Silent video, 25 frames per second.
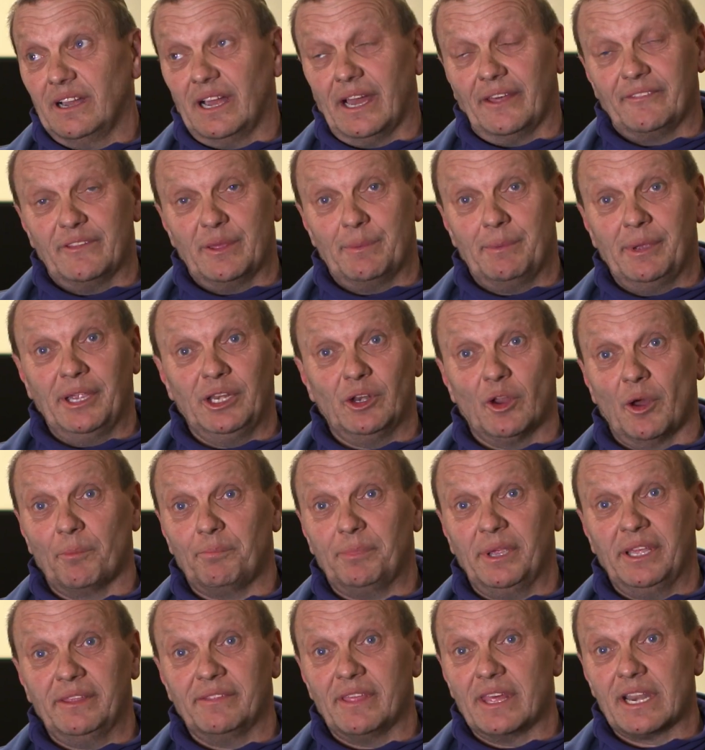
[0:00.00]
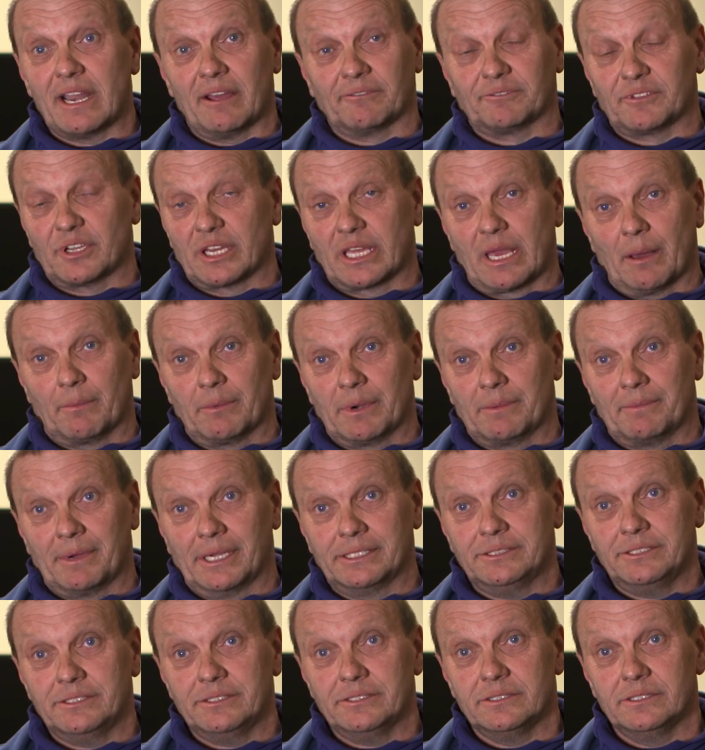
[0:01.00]
and they may not be there after a couple of
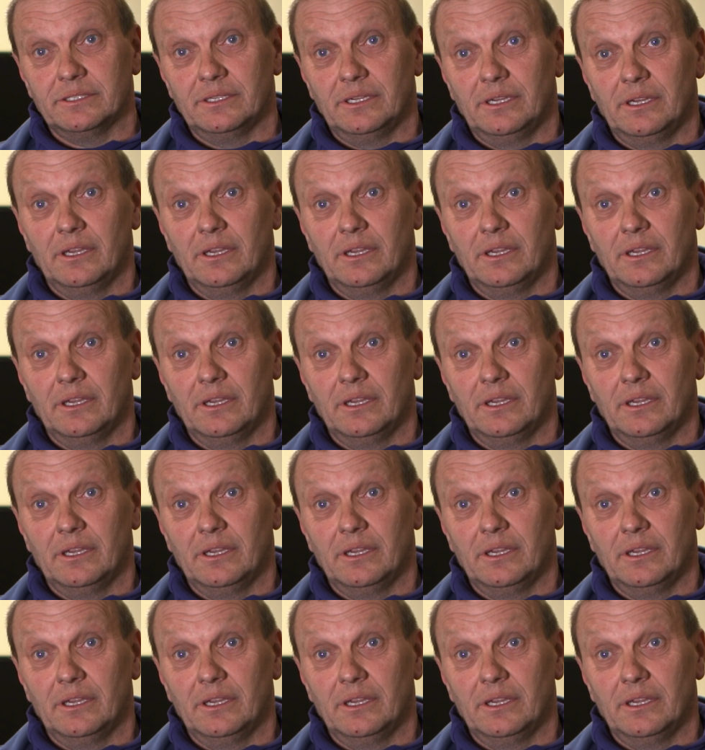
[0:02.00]
months.